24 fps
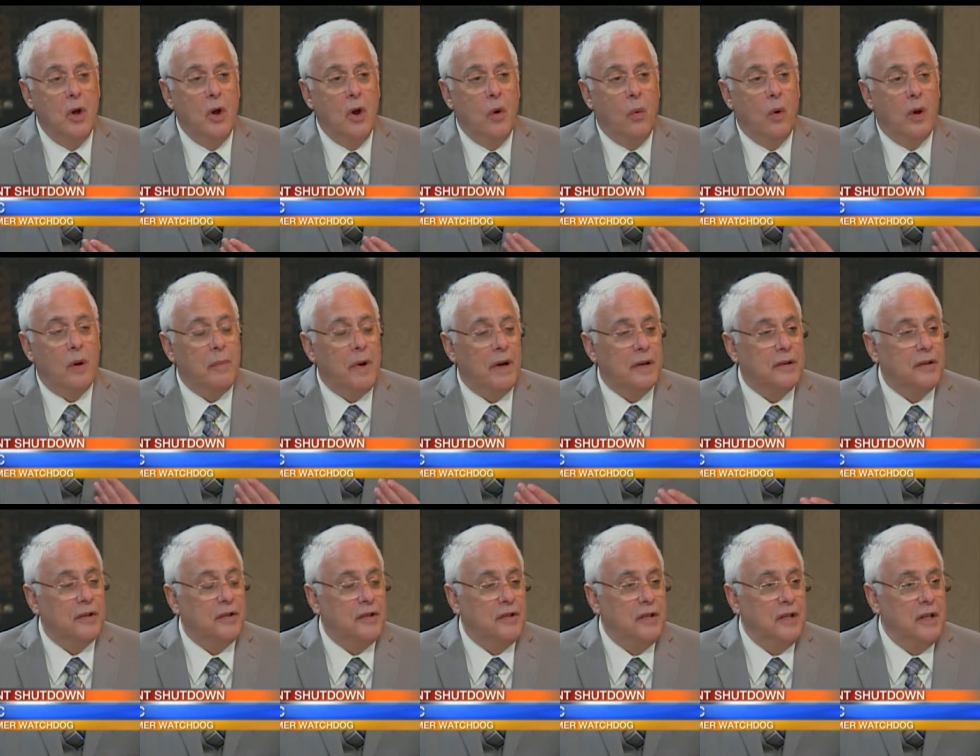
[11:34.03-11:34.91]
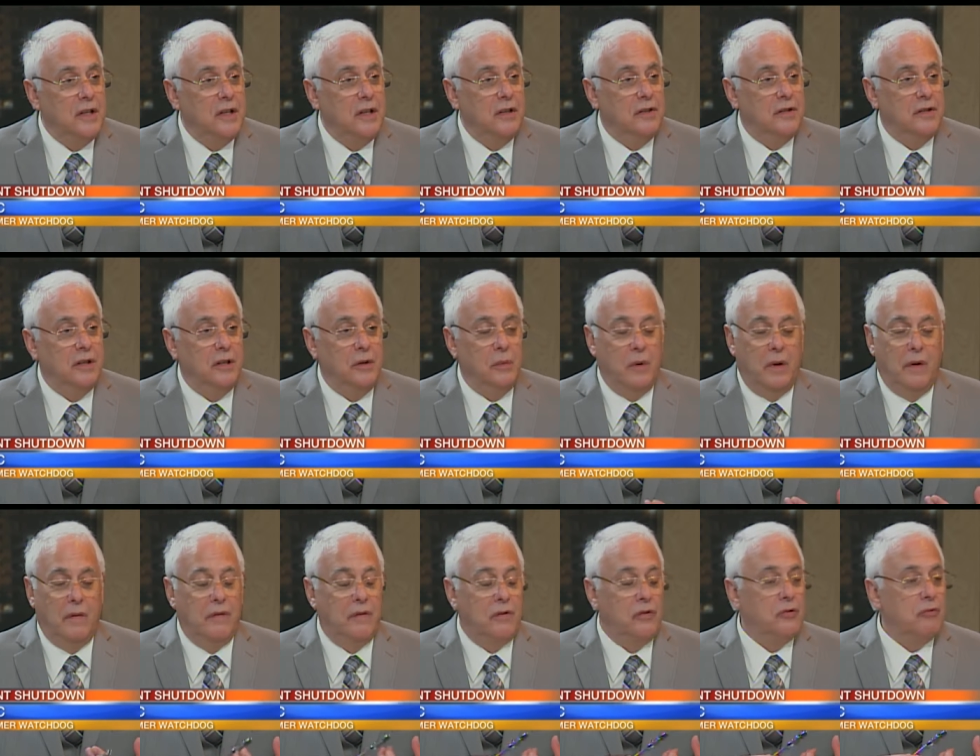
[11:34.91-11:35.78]
What about the CDC? We
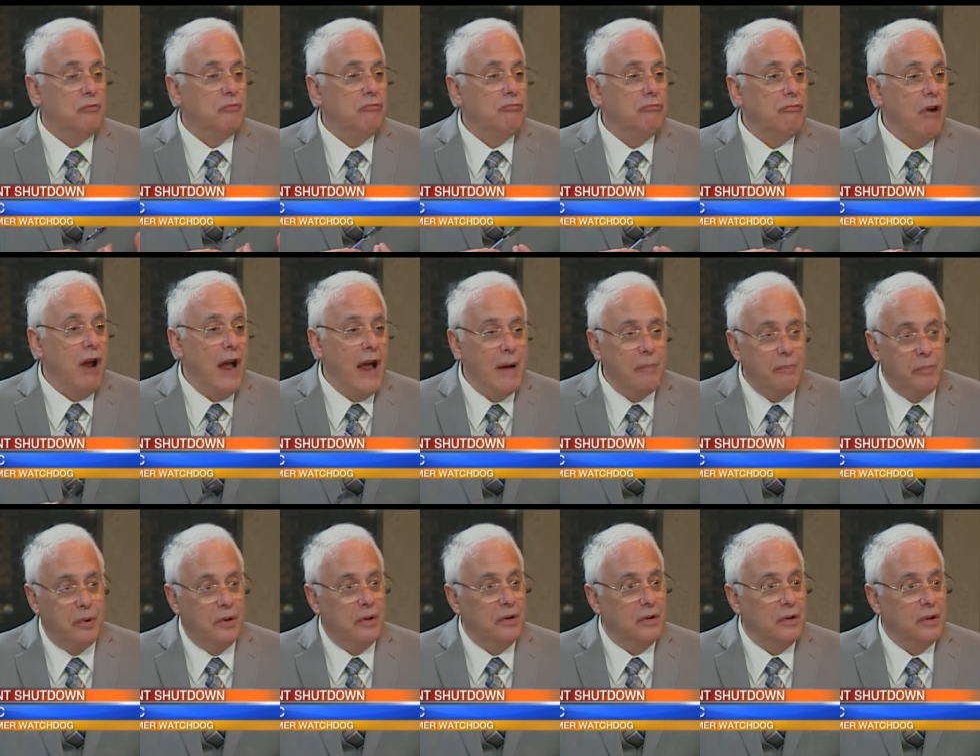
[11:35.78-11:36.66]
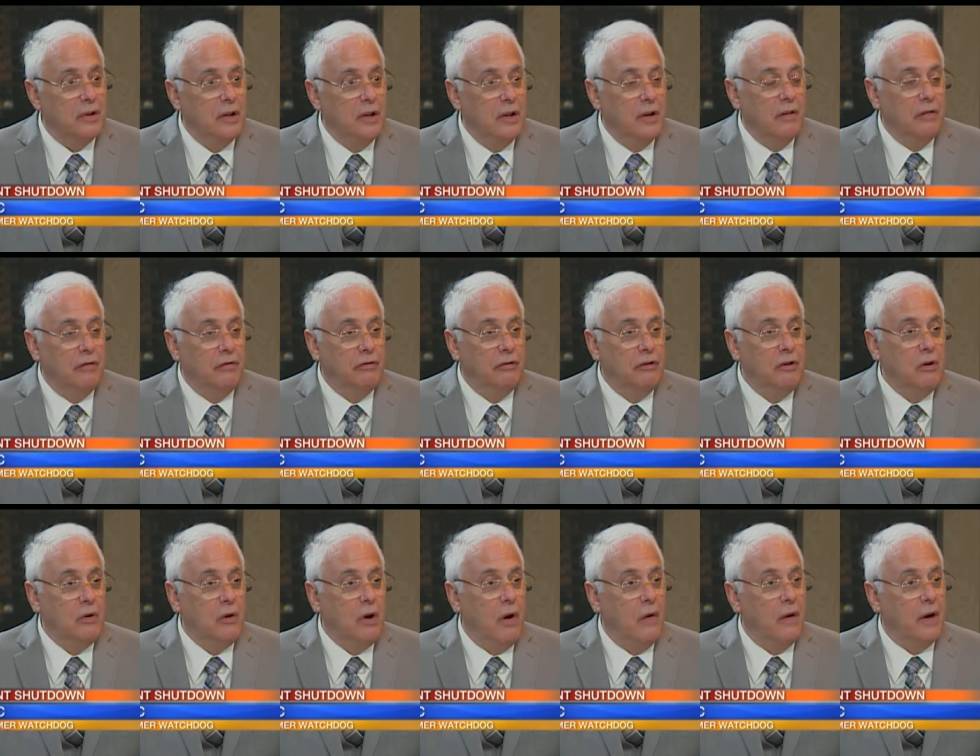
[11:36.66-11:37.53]
have this rampant flu
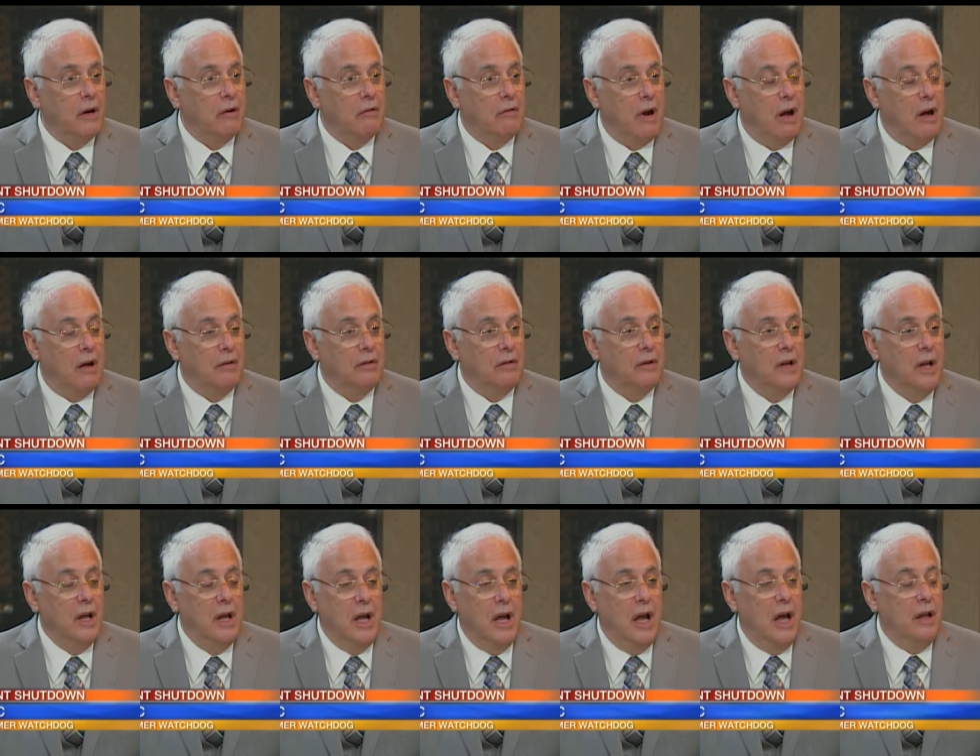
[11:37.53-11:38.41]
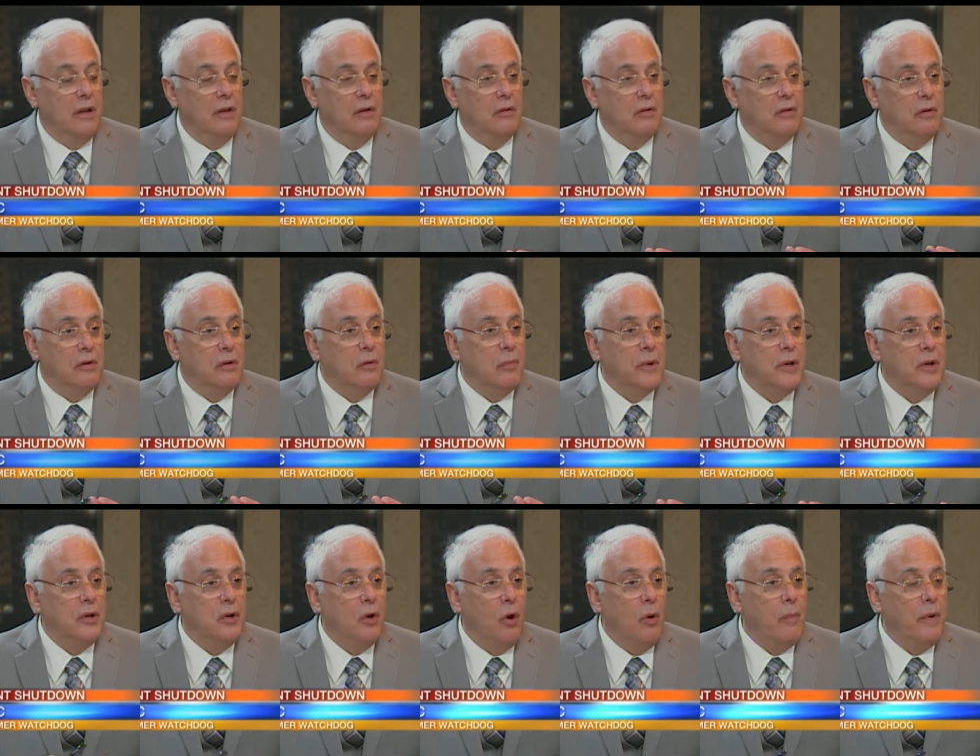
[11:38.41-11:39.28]
going around, and there, will be
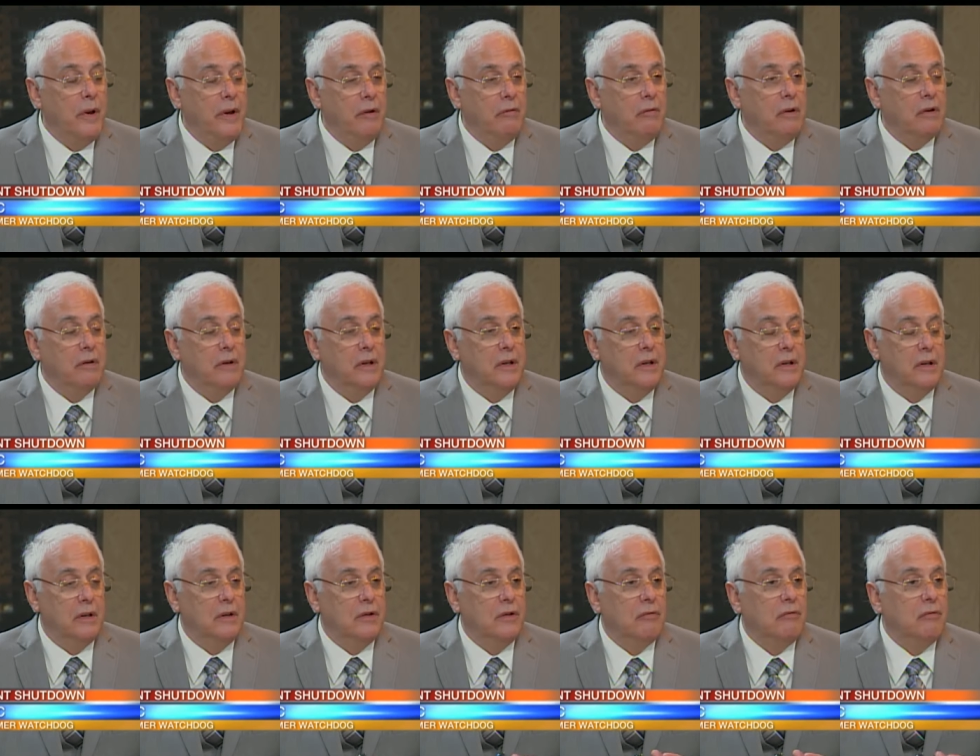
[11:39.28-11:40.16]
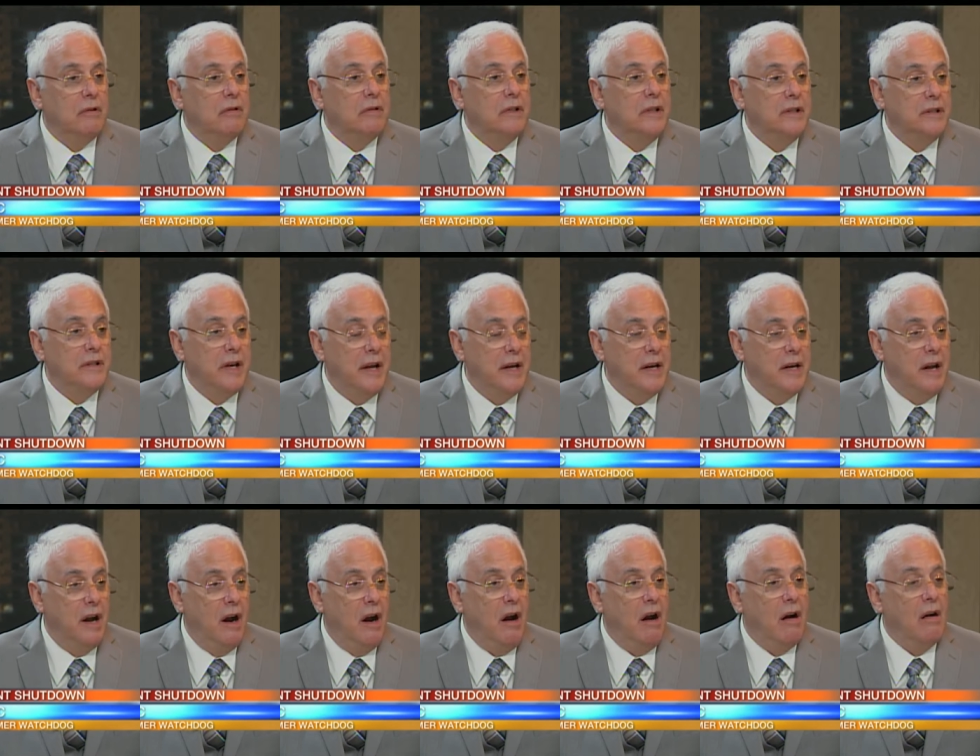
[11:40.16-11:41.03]
nobody really to, to really take
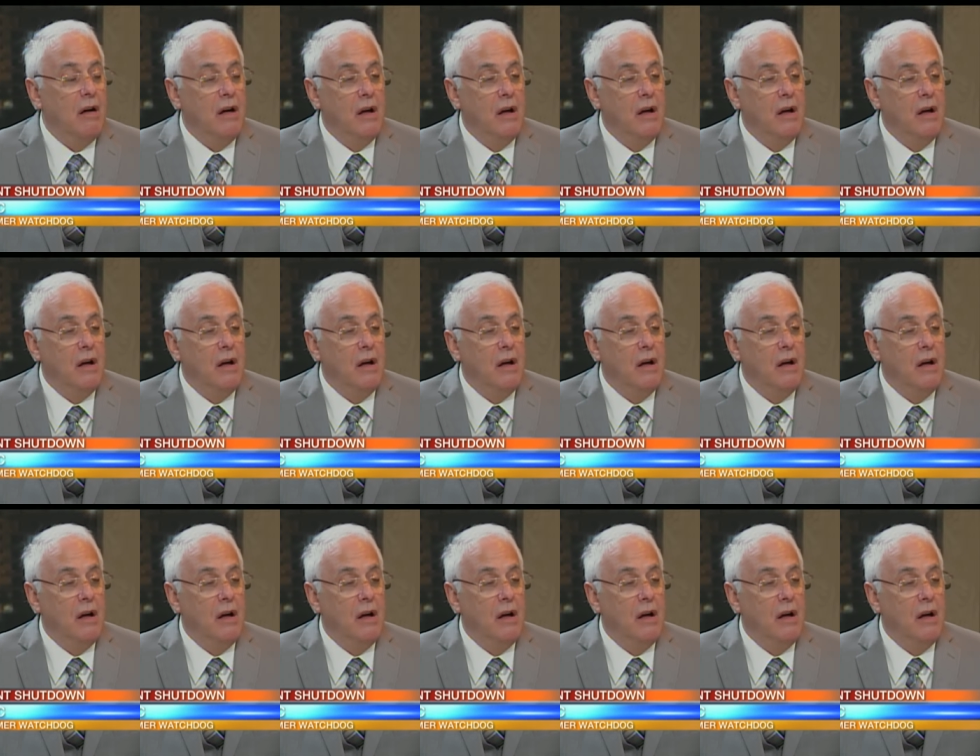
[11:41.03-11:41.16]
care